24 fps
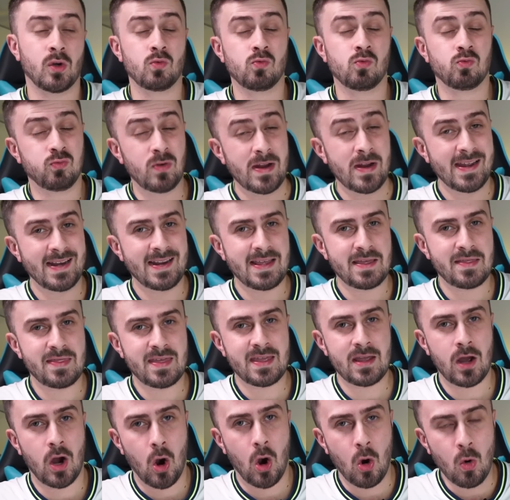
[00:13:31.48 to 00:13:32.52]
really
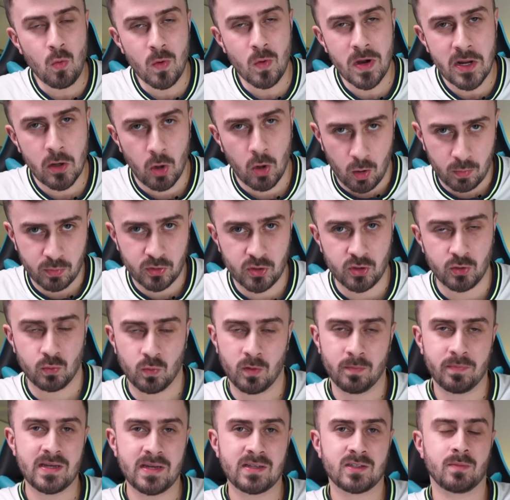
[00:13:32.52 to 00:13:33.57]
the only option
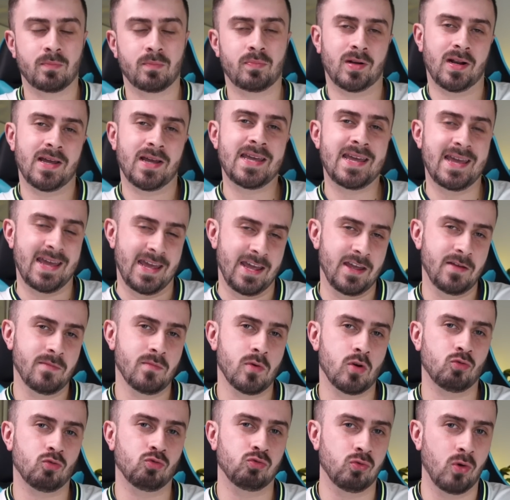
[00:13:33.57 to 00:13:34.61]
would be to play
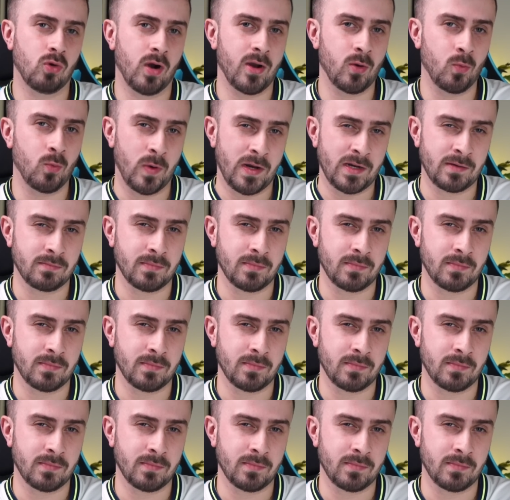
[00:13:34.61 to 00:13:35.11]
him right wing